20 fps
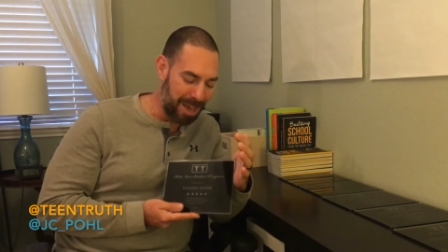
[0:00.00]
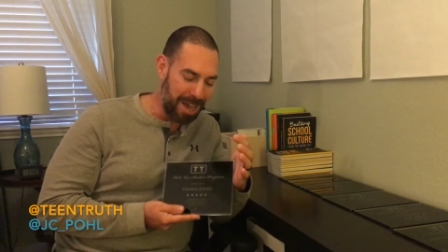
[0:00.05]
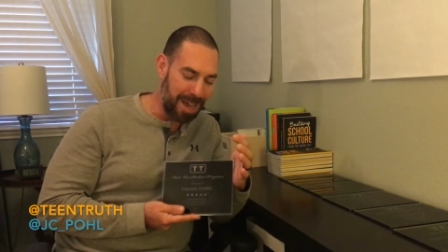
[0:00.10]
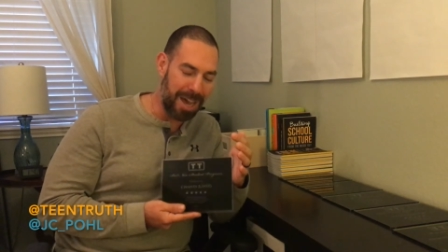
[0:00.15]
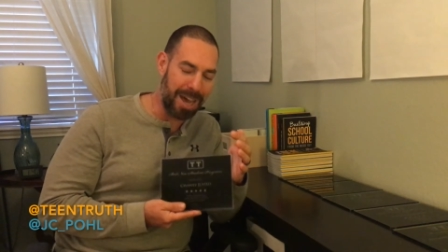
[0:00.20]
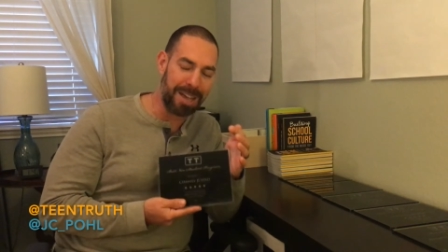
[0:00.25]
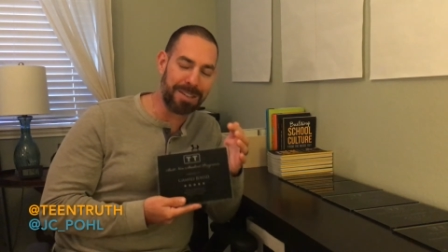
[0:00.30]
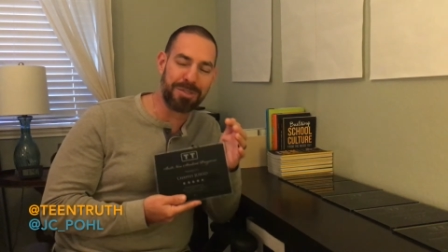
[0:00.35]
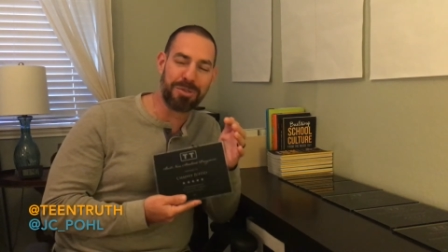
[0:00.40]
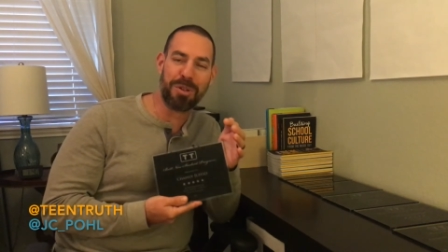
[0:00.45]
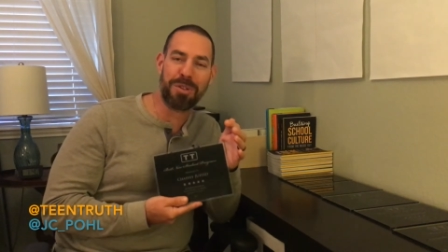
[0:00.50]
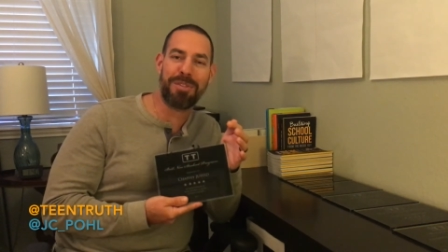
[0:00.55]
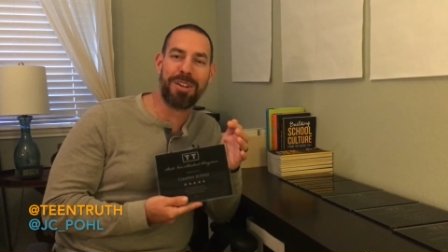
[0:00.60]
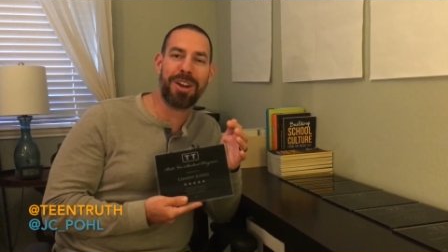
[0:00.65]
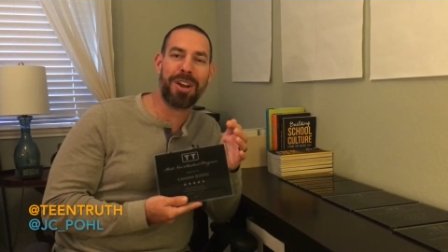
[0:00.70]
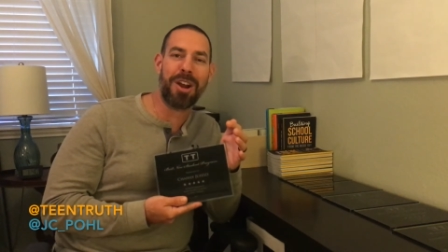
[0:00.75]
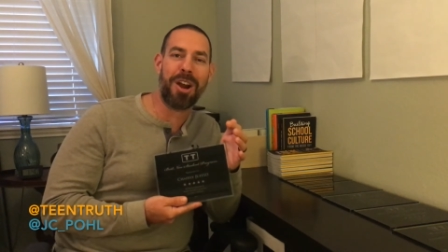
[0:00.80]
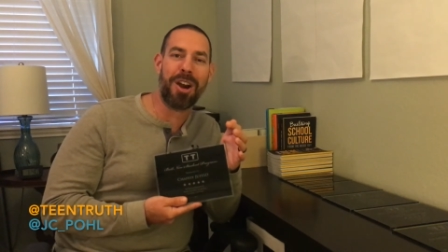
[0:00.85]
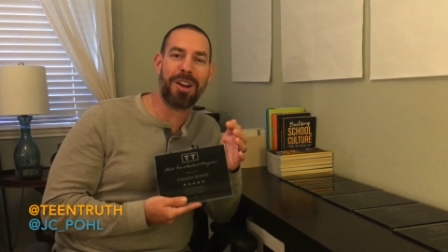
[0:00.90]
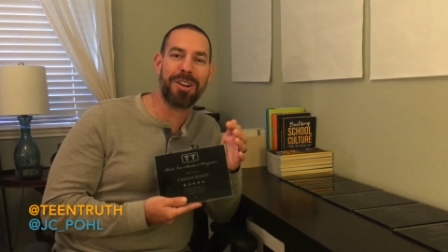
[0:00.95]
uh, so we're
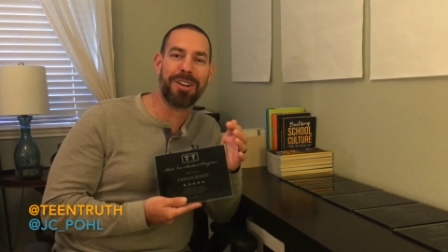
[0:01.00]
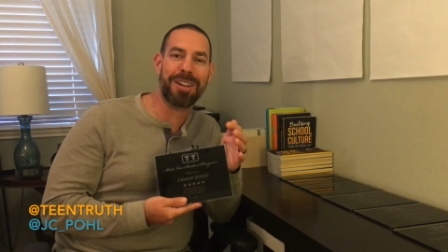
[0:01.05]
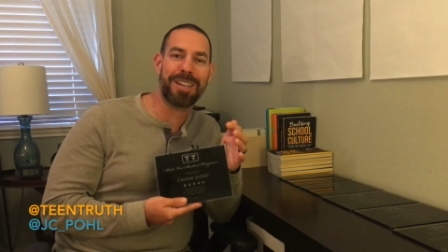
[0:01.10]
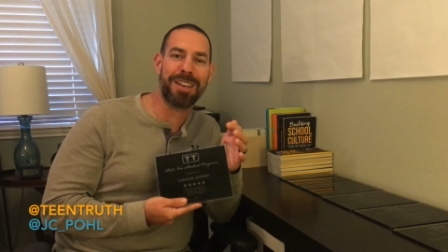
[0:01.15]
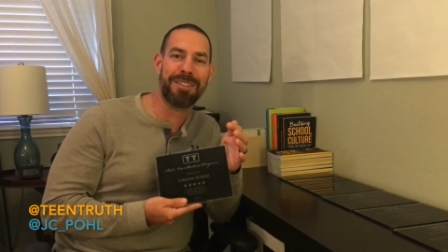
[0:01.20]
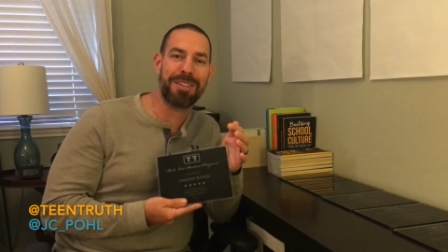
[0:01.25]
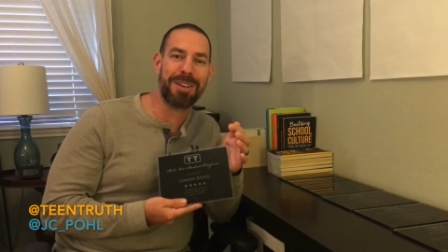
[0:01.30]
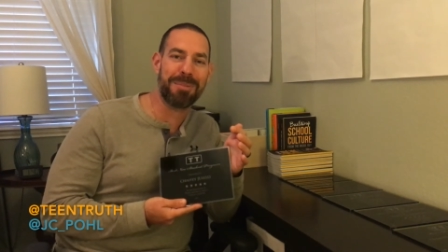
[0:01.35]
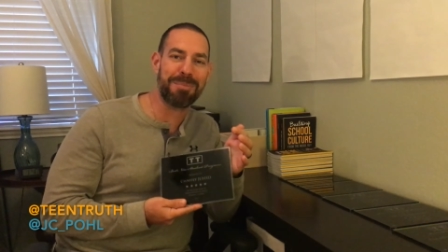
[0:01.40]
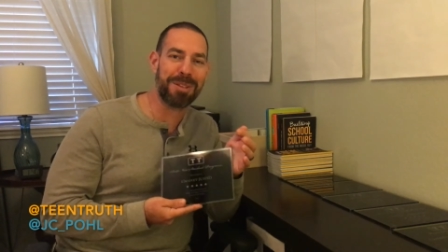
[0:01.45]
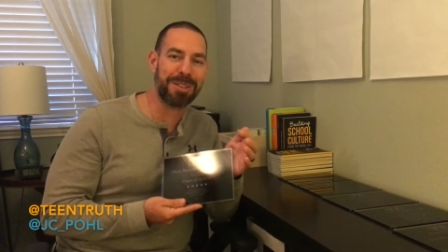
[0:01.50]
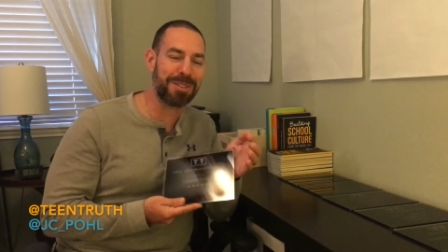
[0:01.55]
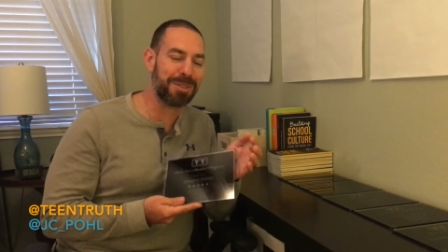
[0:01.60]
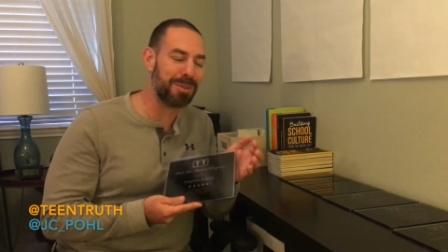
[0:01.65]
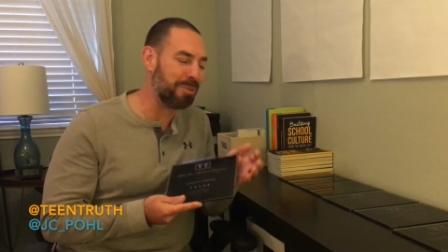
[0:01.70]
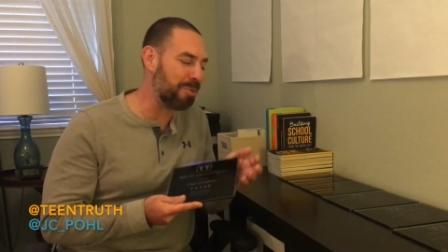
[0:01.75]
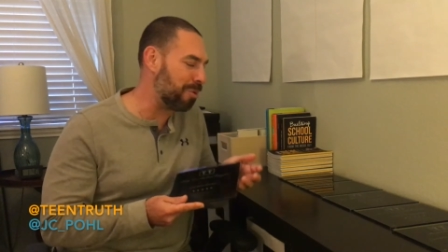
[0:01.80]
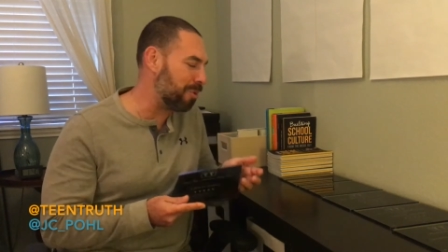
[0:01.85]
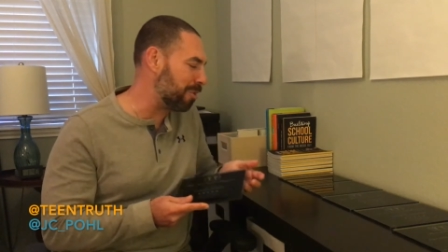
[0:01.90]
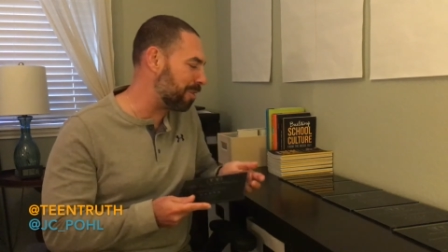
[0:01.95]
very honored to give him this
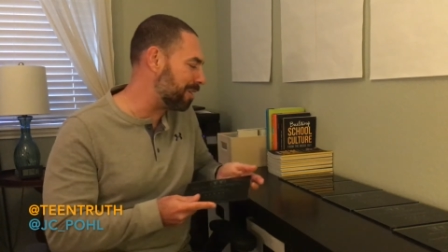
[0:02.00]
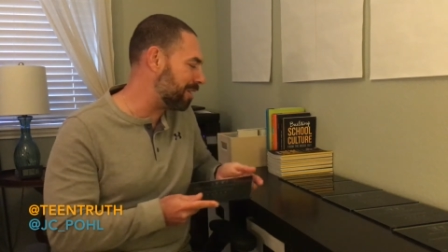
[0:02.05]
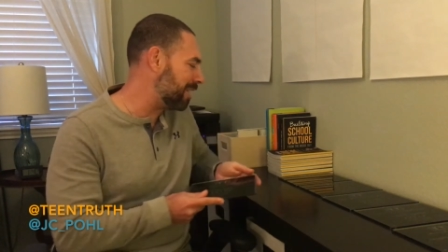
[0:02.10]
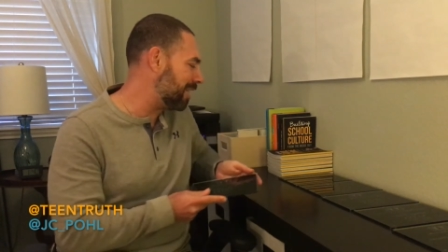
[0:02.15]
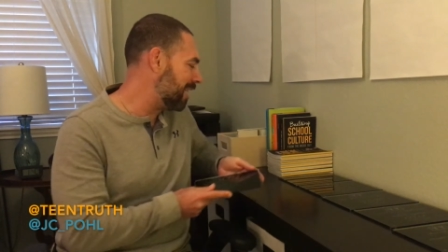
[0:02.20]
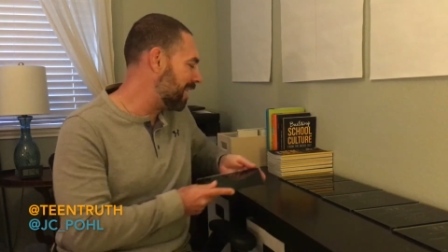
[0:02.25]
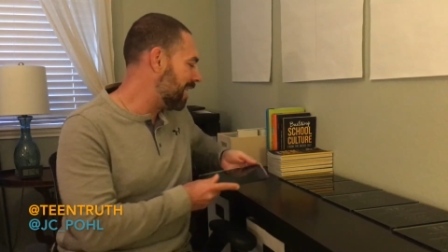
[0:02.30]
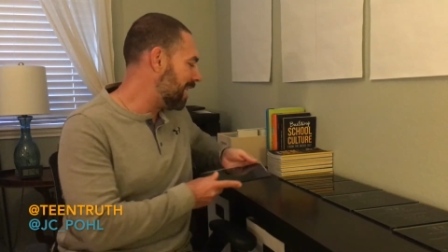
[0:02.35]
award.